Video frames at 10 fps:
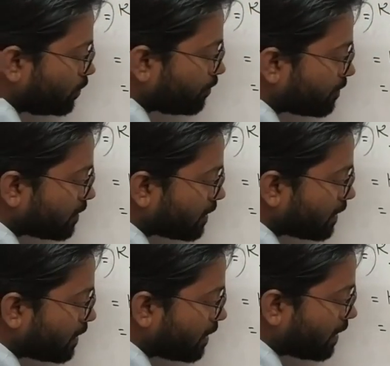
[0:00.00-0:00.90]
to
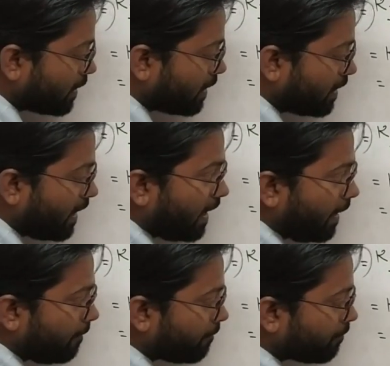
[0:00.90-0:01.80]

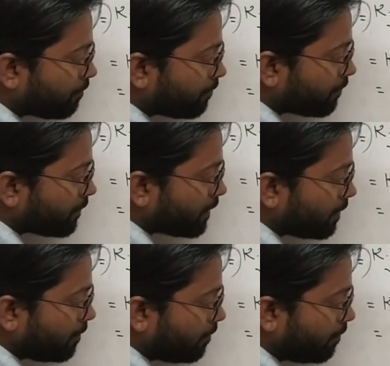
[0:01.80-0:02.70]
K
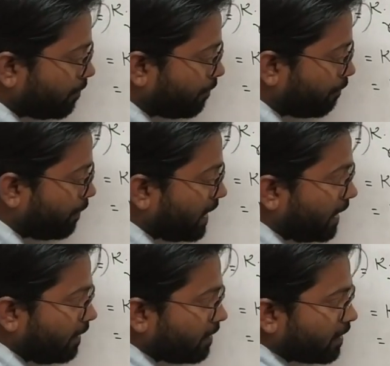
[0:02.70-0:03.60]

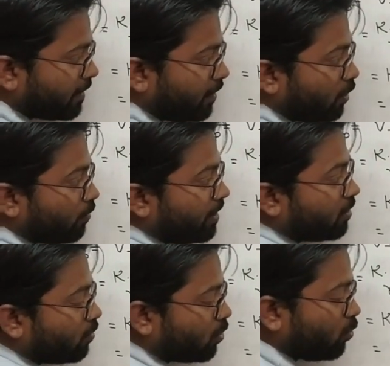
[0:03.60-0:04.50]
P, Q
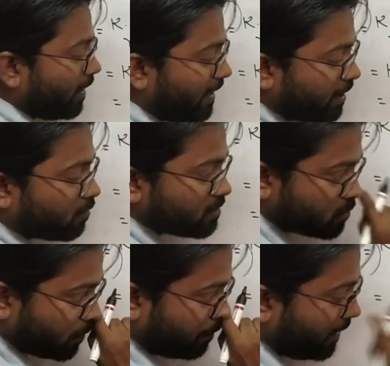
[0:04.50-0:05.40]
into 2A
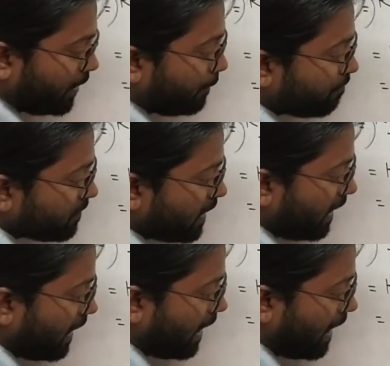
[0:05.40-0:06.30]
equals to P
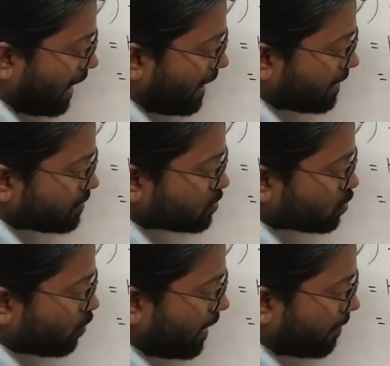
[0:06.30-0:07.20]
R
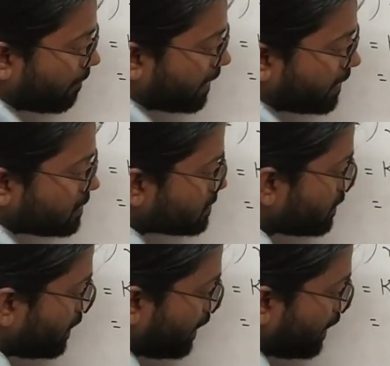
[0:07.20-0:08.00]
square minus